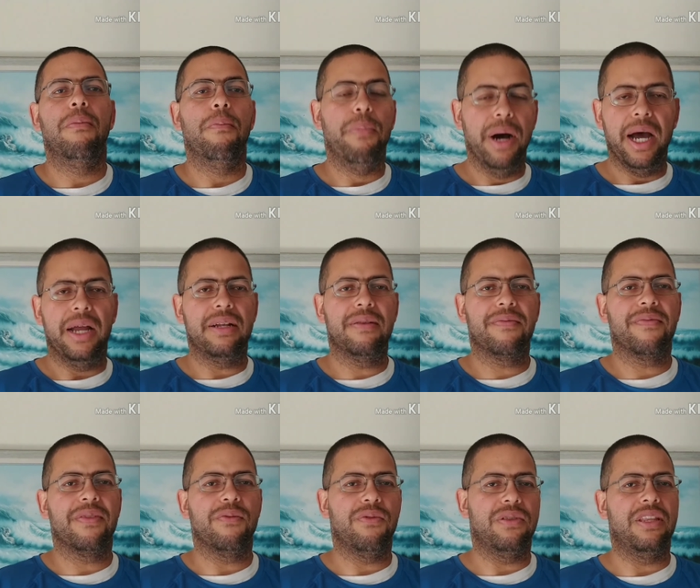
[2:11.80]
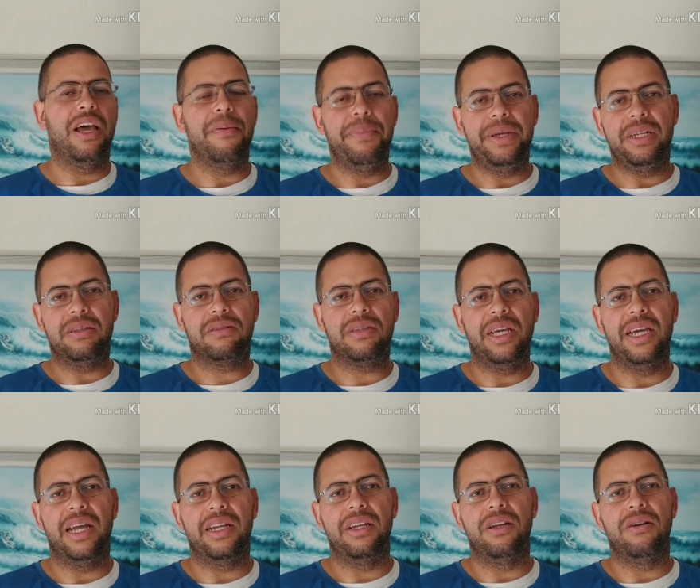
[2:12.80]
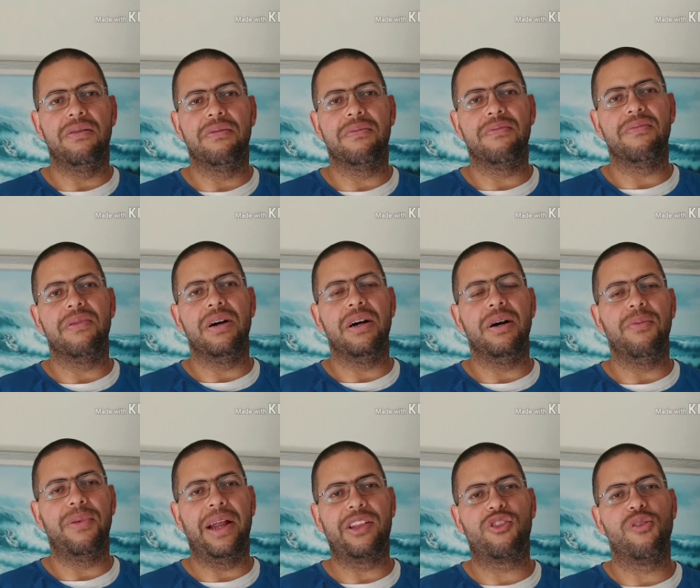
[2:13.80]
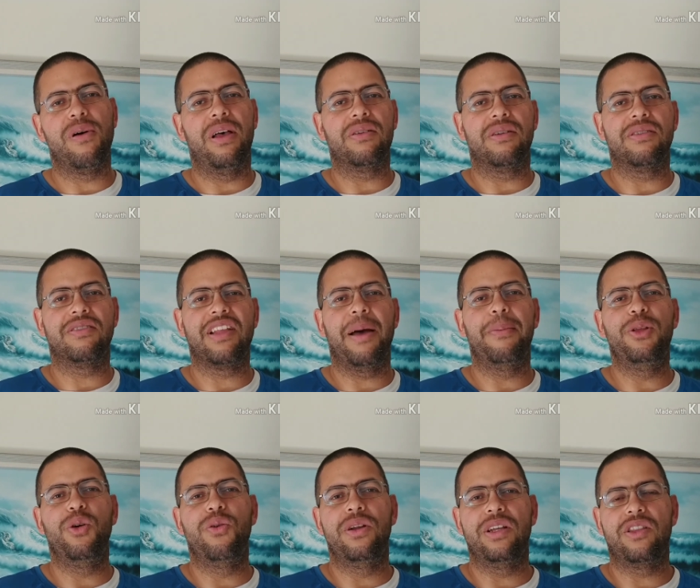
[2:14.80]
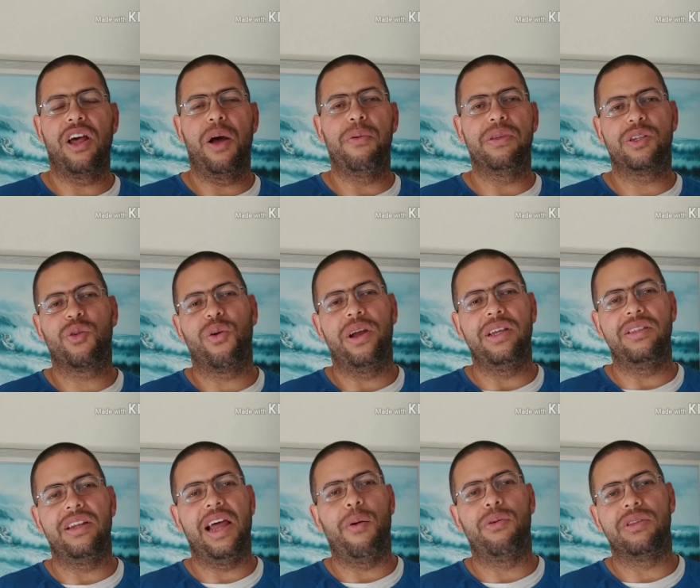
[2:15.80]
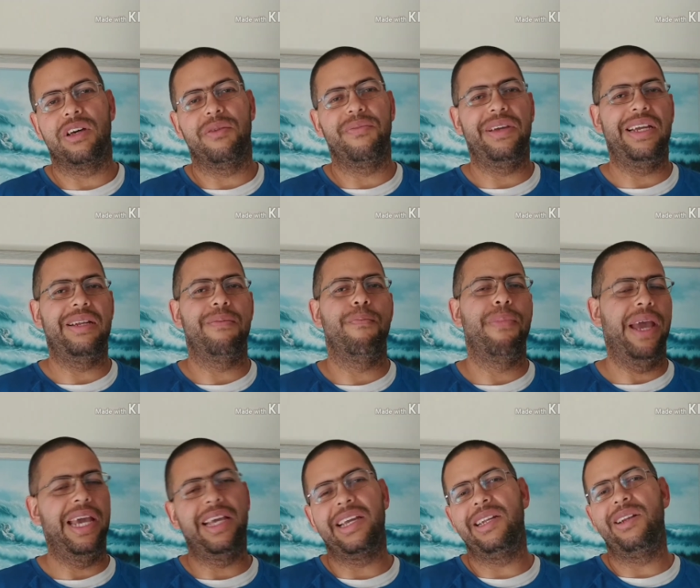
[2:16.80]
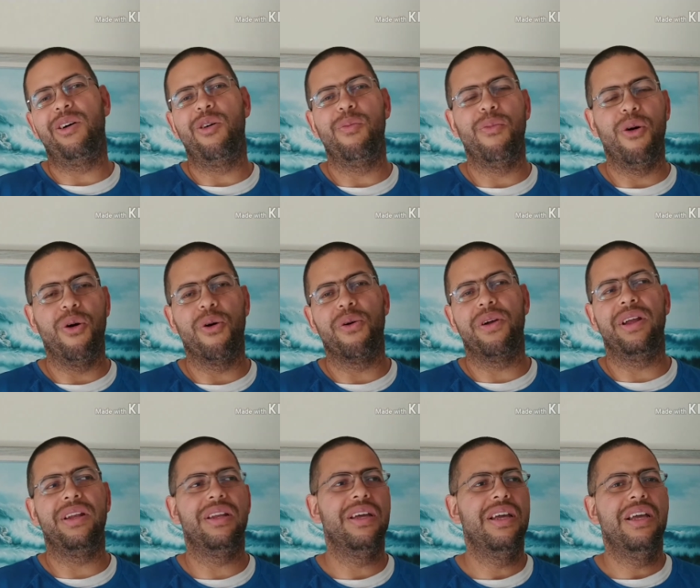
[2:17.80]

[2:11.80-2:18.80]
But with that being said, you know, um, when I told him I was gonna stop doing, it, he thought it was crazy that I wasn't gonna be eating bacon no more and